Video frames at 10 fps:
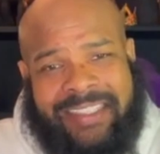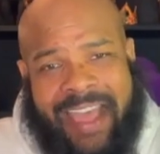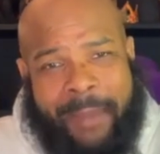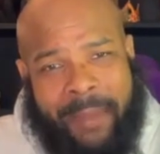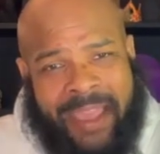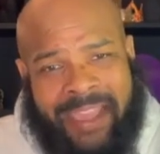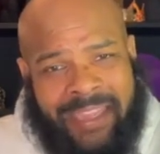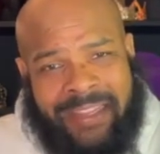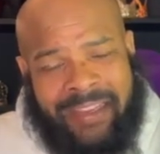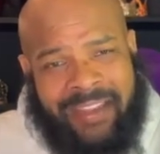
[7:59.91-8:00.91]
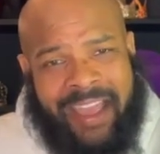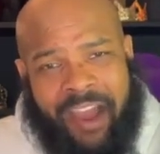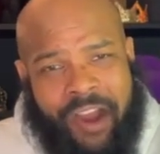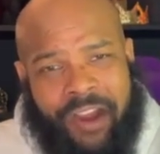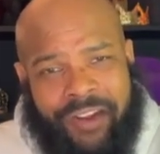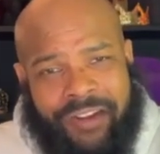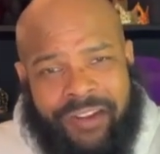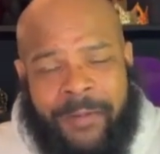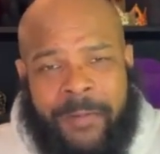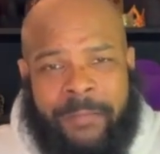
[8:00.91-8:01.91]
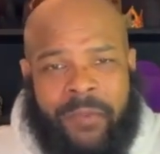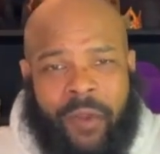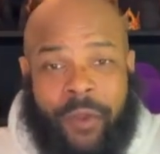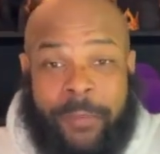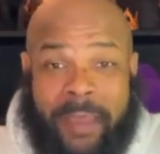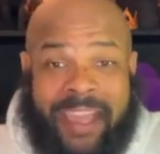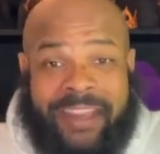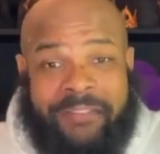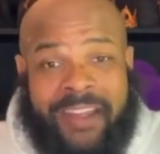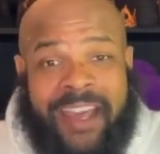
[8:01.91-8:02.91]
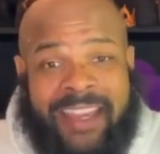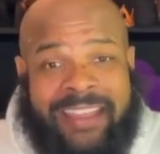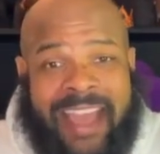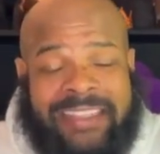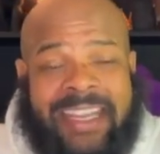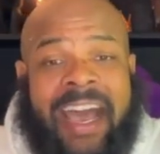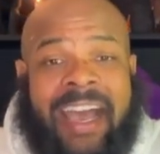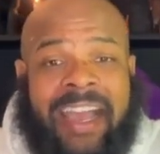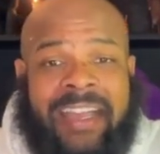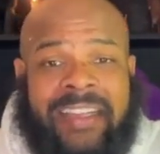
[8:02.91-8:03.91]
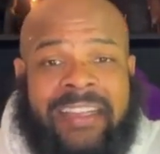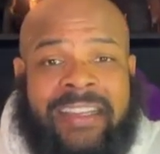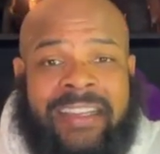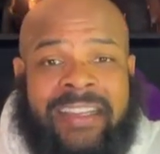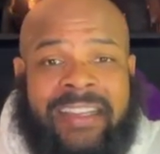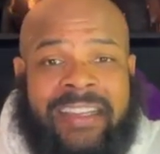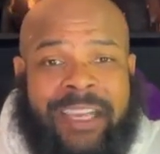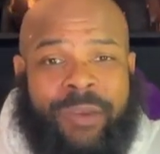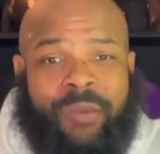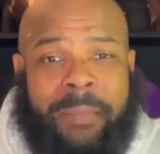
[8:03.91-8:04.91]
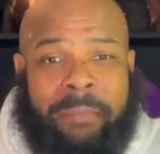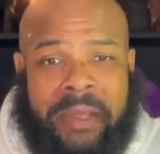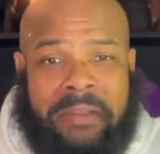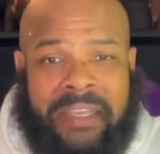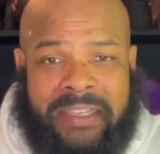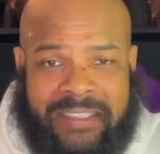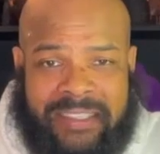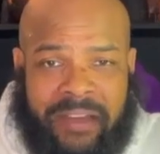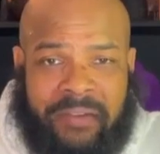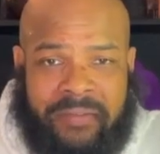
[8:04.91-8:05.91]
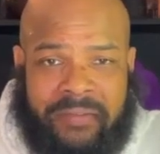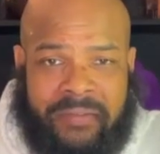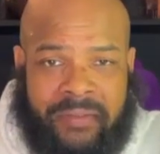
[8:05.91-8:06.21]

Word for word: that pain harder or the pain of cutting that tie and rebuilding yourself?